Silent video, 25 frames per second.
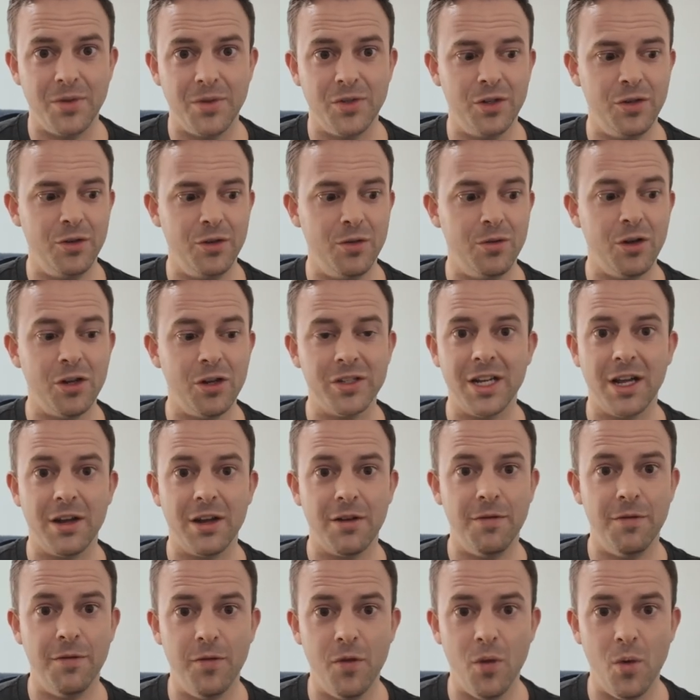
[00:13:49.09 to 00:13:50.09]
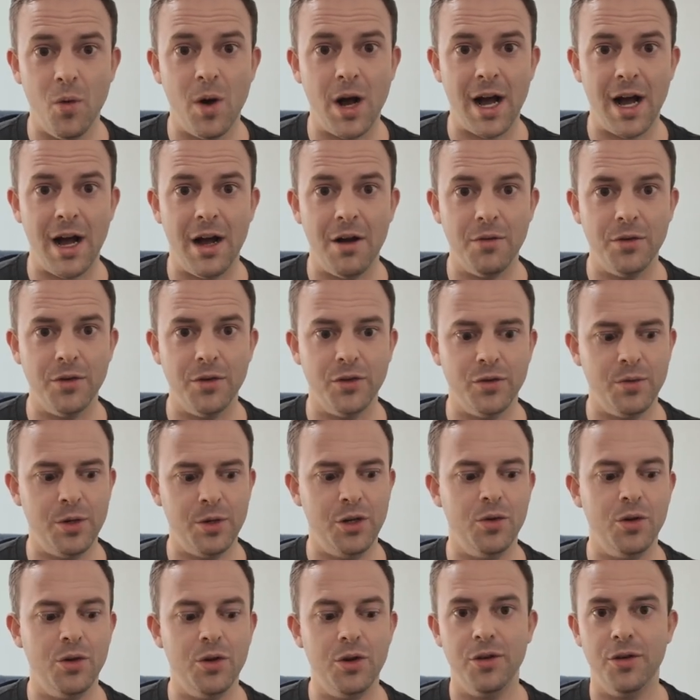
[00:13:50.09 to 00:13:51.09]
So you lost like 4 hours where
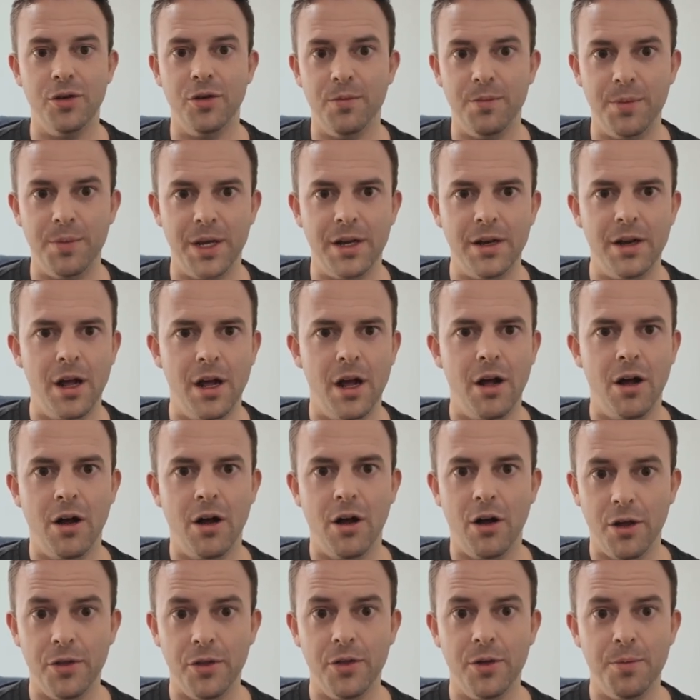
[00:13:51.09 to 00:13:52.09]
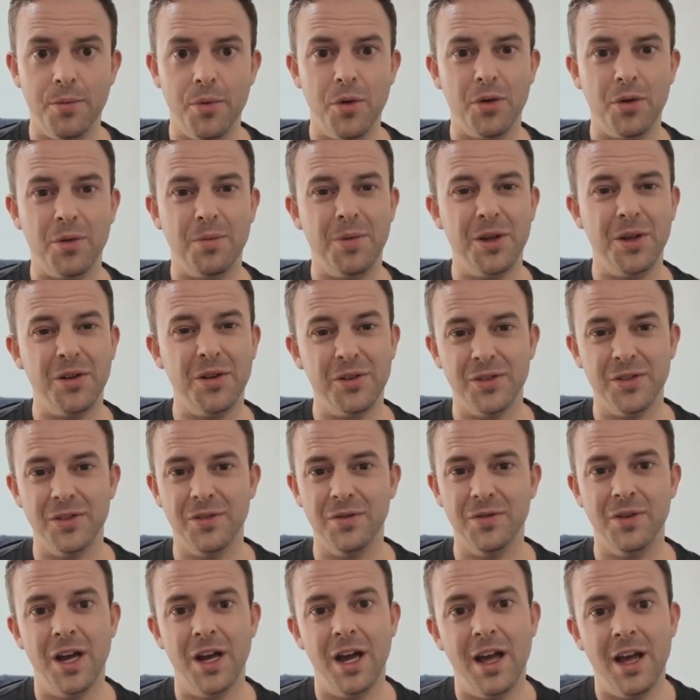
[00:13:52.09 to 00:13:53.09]
you could have been on the port because
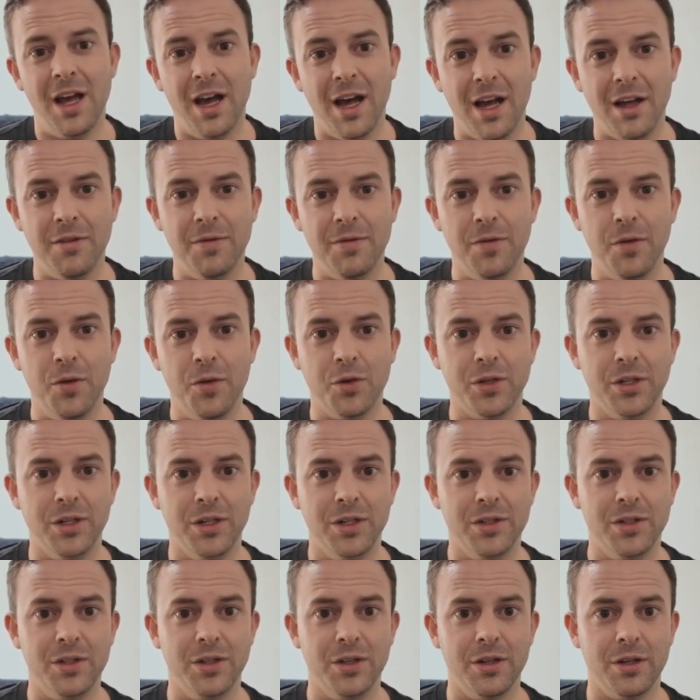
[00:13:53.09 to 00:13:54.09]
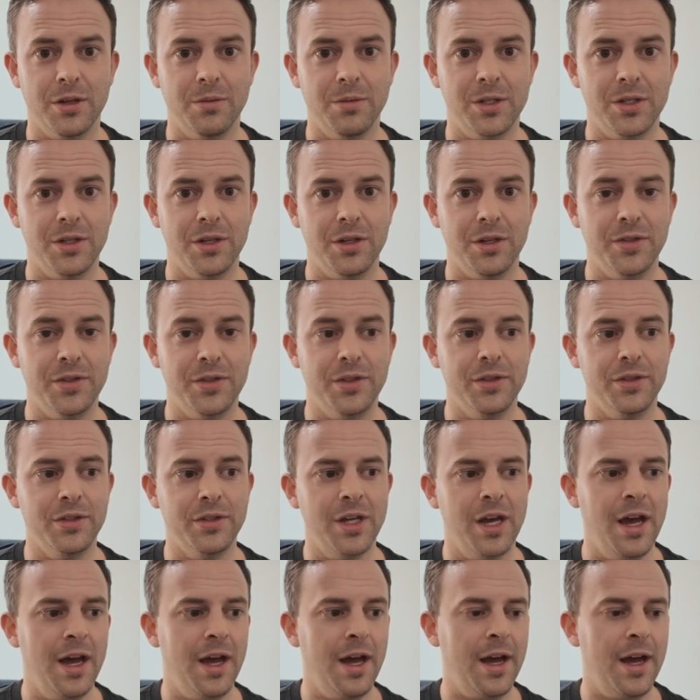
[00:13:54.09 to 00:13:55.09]
of unfortunate circumstances.